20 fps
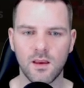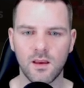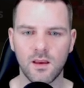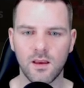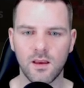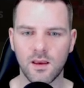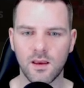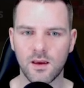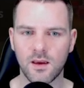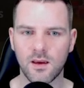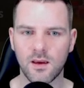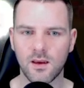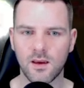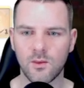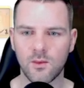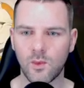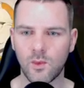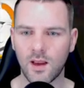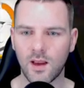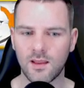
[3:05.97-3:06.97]

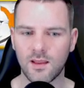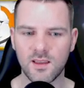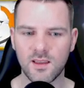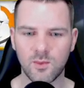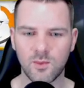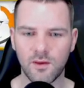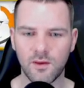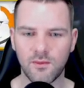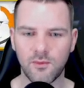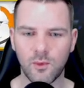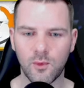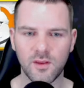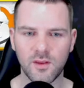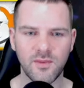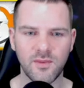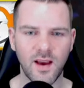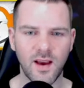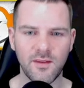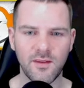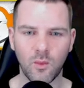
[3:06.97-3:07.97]
And we're at least we're at
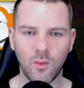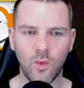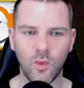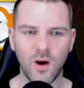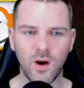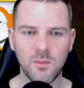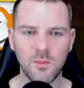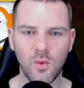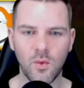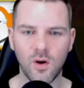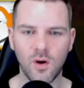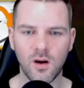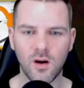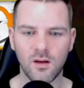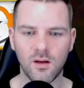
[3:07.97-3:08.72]
45 and one more.